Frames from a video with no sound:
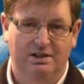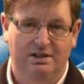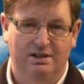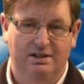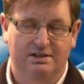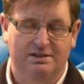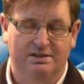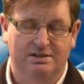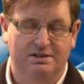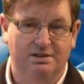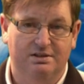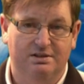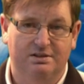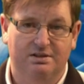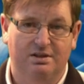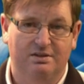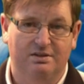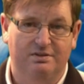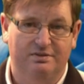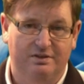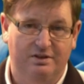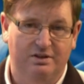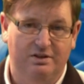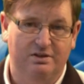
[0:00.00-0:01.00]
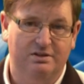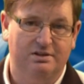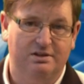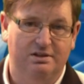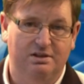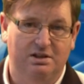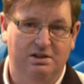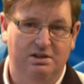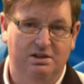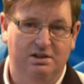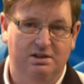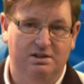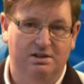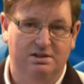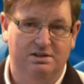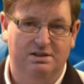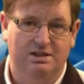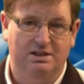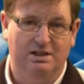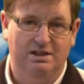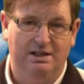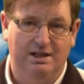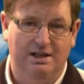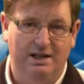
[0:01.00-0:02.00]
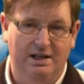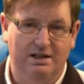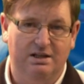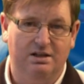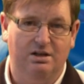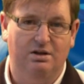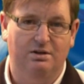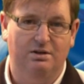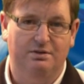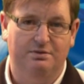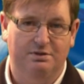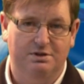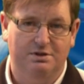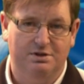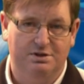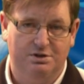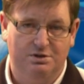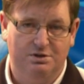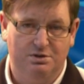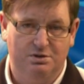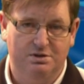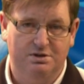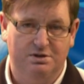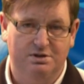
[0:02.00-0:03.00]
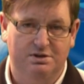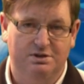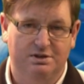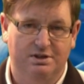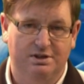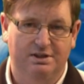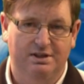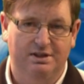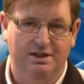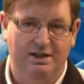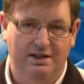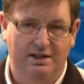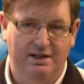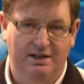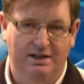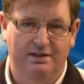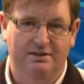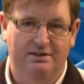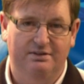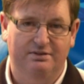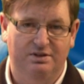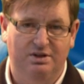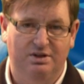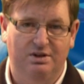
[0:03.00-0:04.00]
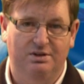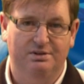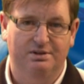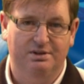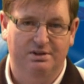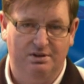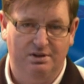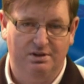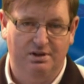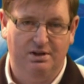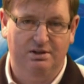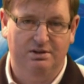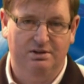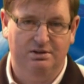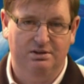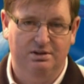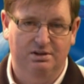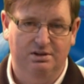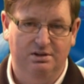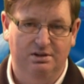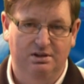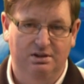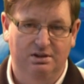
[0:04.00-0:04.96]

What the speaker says: it's not their fault, it's the lack of resources that they have on the ground.